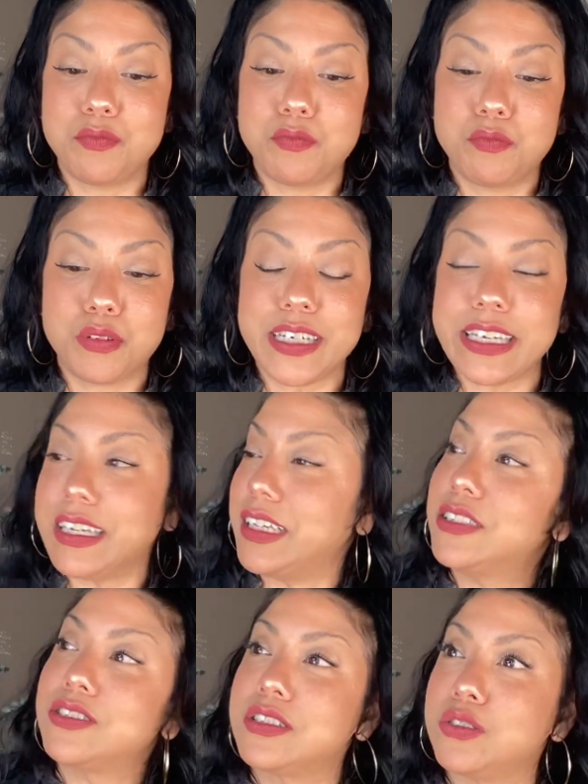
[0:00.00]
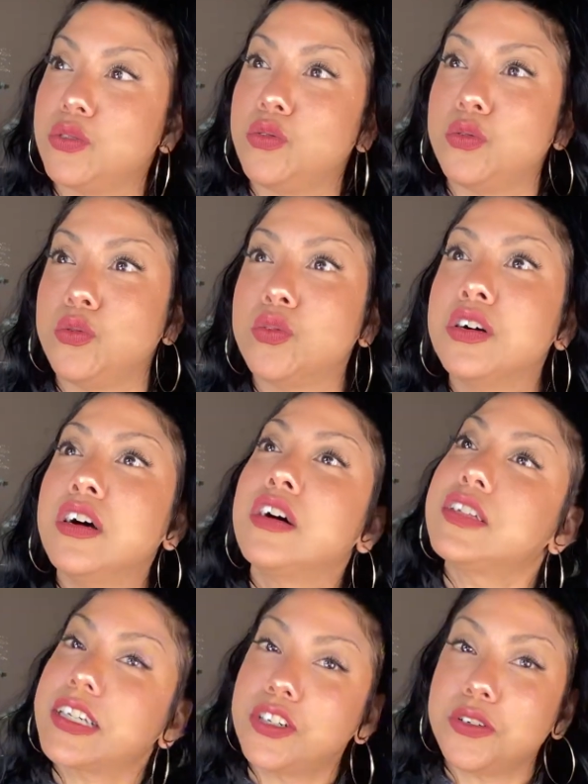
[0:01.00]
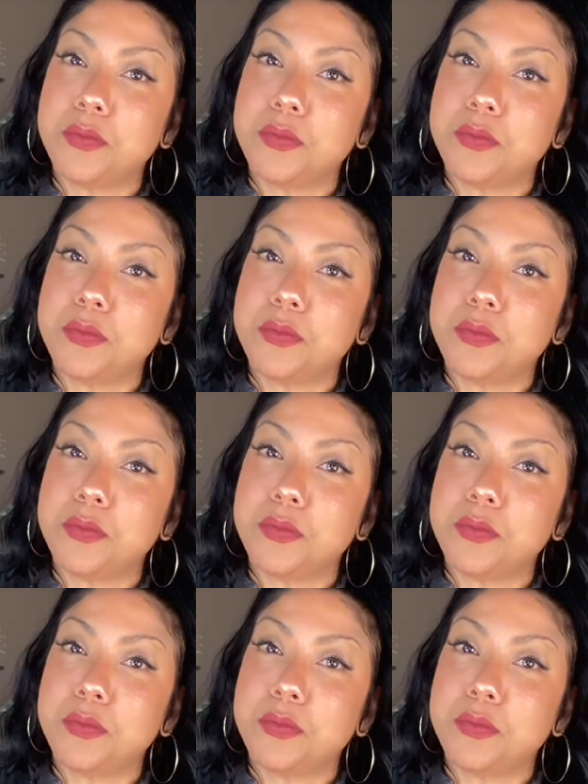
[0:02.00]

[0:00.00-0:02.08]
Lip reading: bring into like your